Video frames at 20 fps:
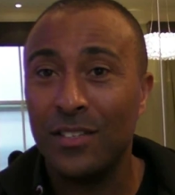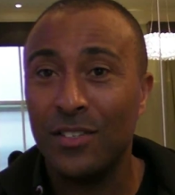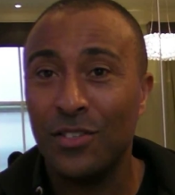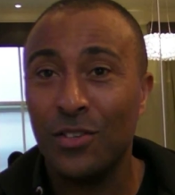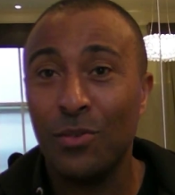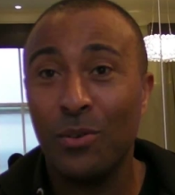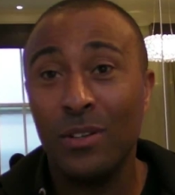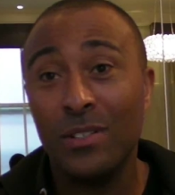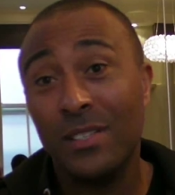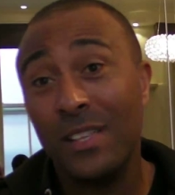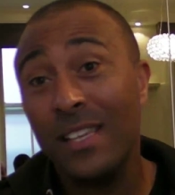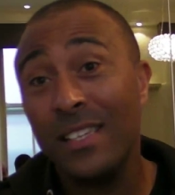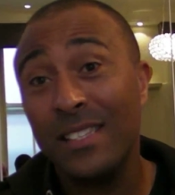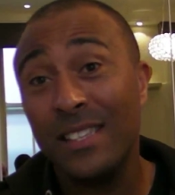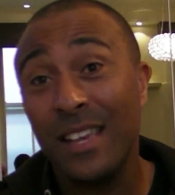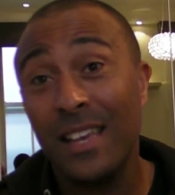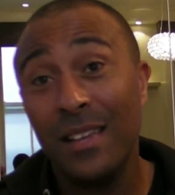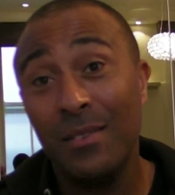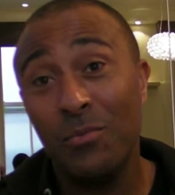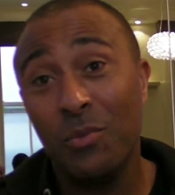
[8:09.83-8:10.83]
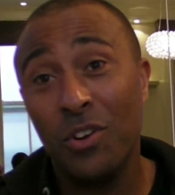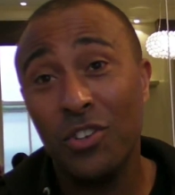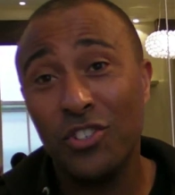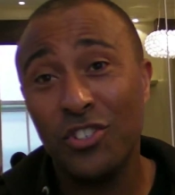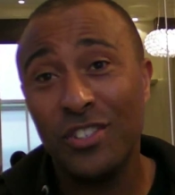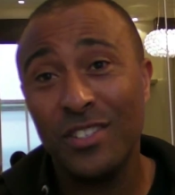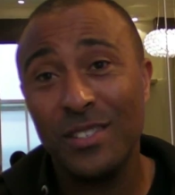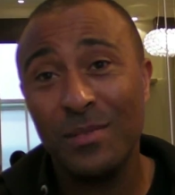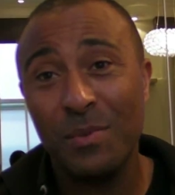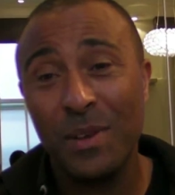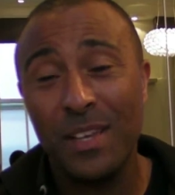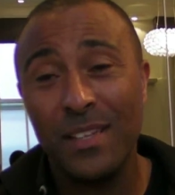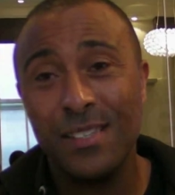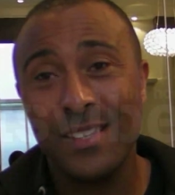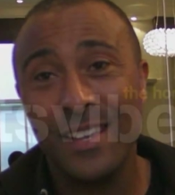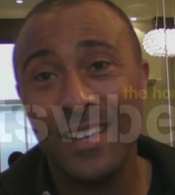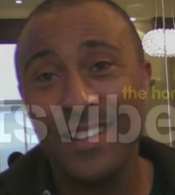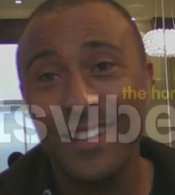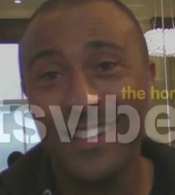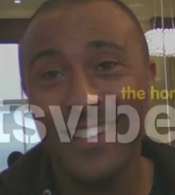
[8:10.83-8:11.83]
So, as they say, watch this space,
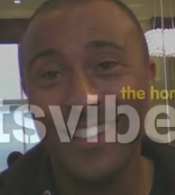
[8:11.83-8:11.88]
eh?